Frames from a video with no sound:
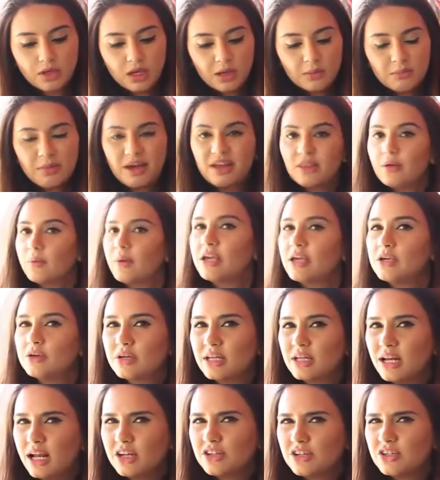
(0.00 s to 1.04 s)
By the way, you
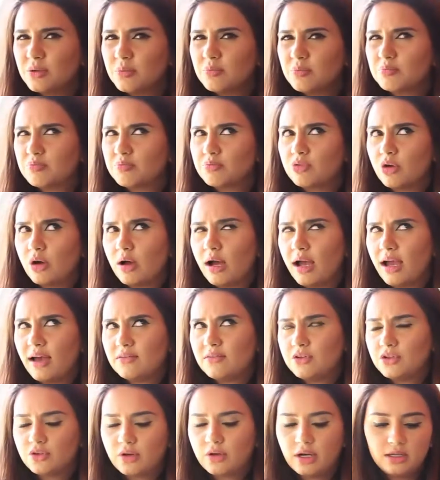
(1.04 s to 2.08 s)
can actually, I
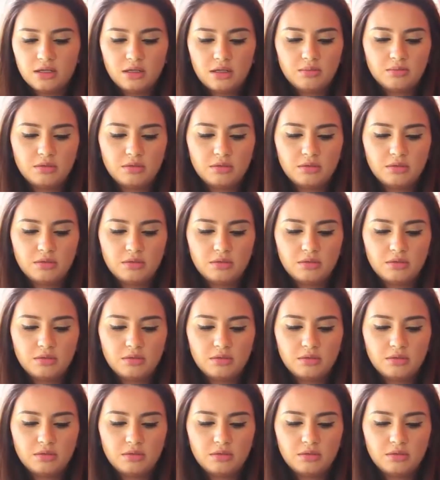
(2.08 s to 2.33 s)
haven't tried it,